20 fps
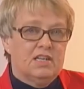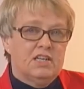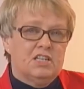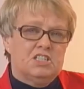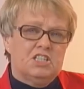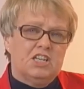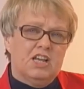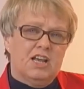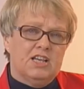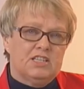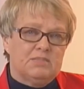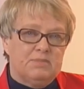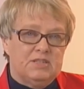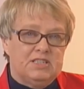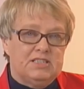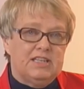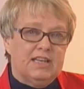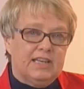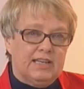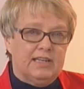She asked
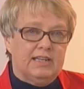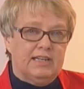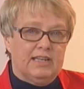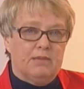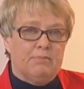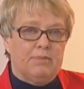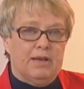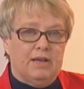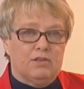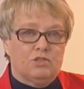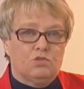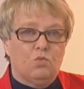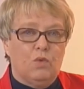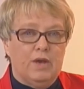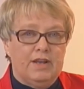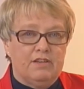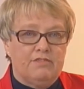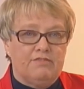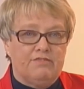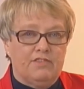particularly about
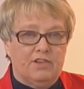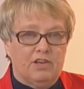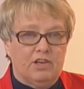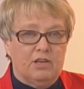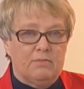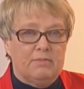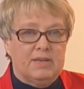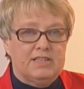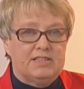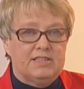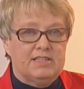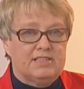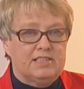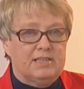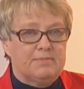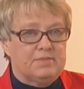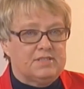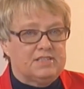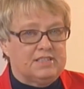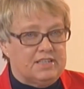when a firm is a
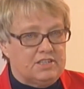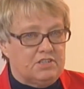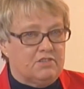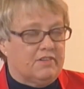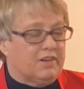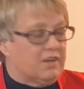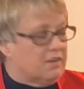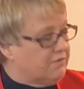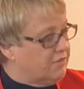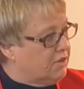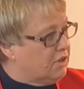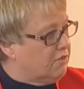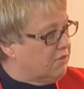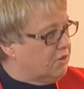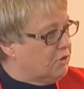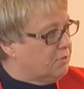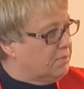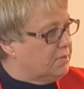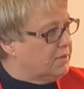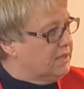subsidiary of a
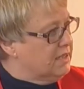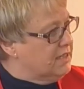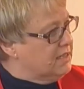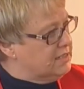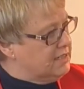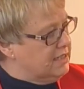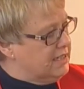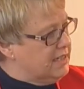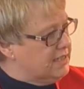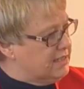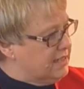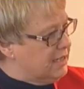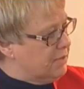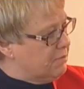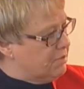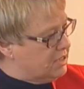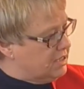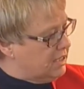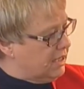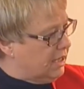group. Denise, any
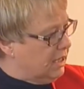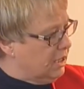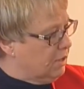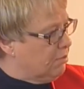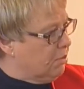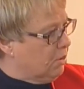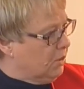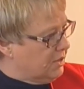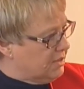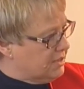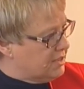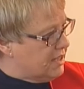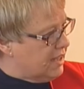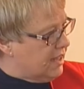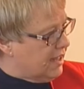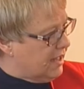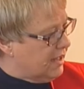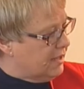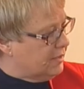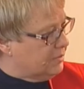particular points there?